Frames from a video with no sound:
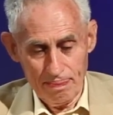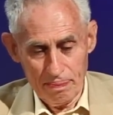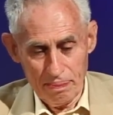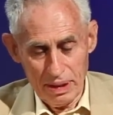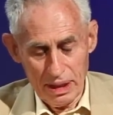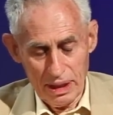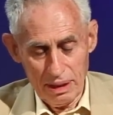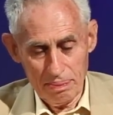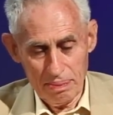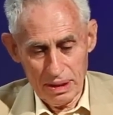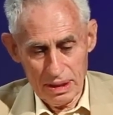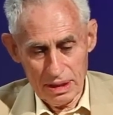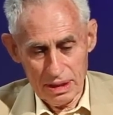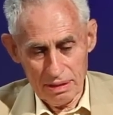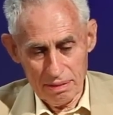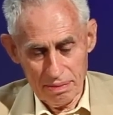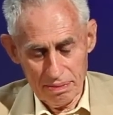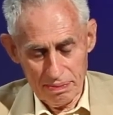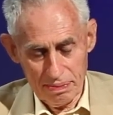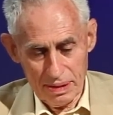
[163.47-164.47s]
Many bits
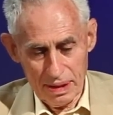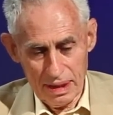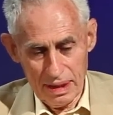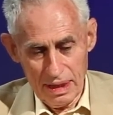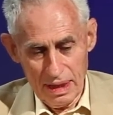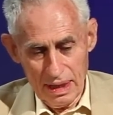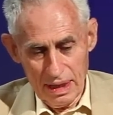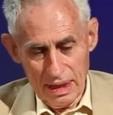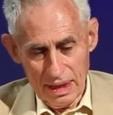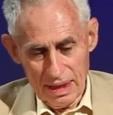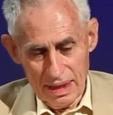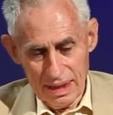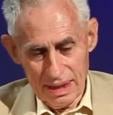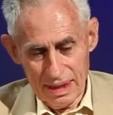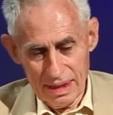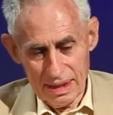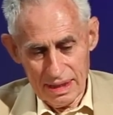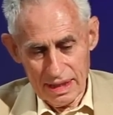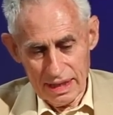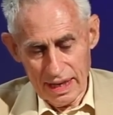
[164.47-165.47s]
have uh,
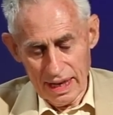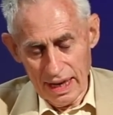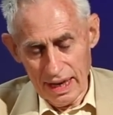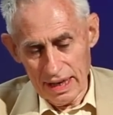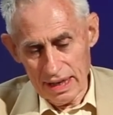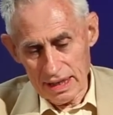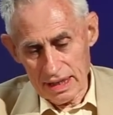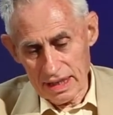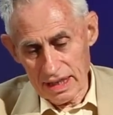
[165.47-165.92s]
uh, decayed.